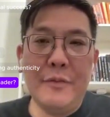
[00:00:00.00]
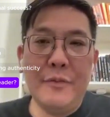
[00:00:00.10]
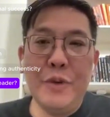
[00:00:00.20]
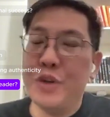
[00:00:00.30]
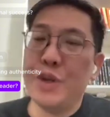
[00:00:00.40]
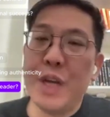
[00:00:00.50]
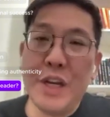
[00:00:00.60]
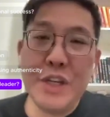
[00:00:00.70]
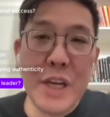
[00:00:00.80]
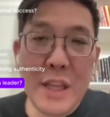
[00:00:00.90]
would you
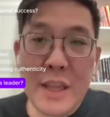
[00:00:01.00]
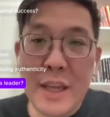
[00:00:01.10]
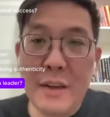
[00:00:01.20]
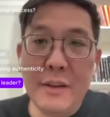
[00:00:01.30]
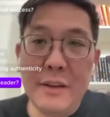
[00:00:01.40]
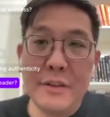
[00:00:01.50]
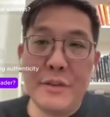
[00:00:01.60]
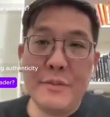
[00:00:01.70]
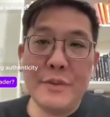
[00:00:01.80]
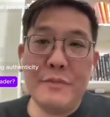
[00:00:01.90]
change anything in
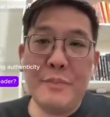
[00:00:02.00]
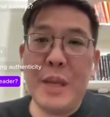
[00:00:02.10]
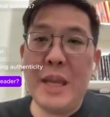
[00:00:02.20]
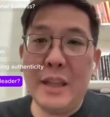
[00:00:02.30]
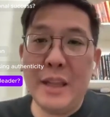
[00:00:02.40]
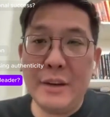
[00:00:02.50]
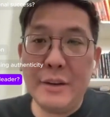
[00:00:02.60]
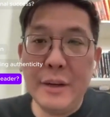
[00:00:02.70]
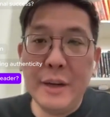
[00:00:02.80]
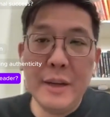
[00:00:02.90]
terms of being a leader?